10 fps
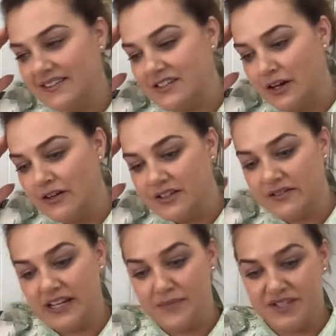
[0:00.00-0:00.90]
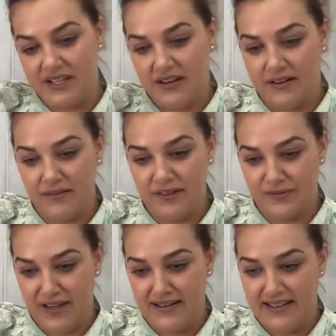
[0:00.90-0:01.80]
don't do an MTO with
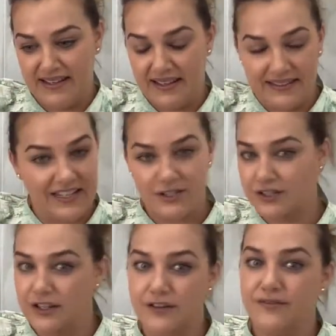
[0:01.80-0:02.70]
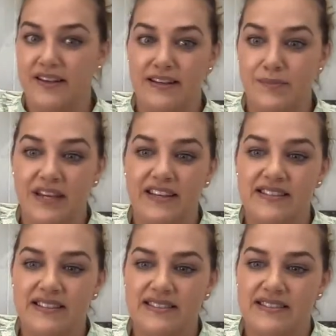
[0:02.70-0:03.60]
Fendi unless you know Fendi pieces.